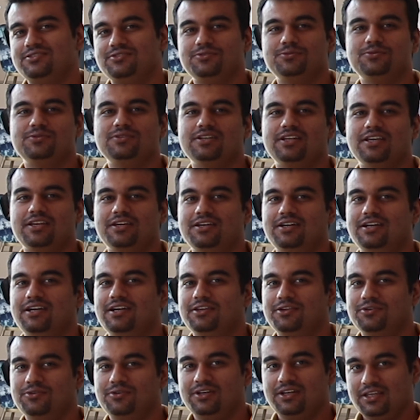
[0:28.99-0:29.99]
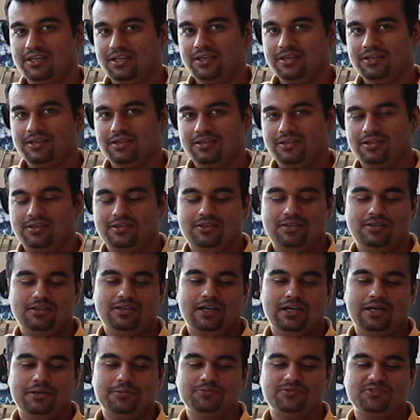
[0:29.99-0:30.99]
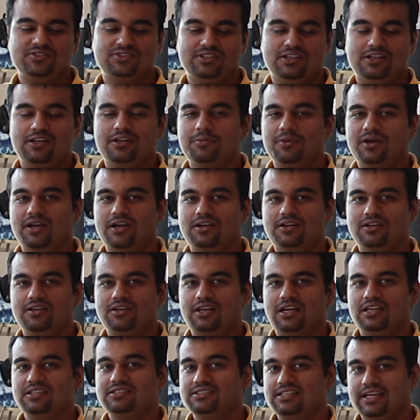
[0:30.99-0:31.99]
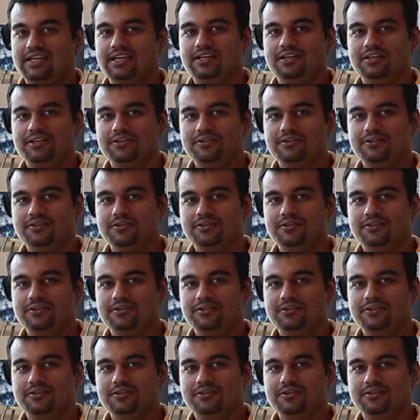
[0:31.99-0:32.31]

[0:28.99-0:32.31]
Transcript: student here at UTD. I'm still in my undergrad second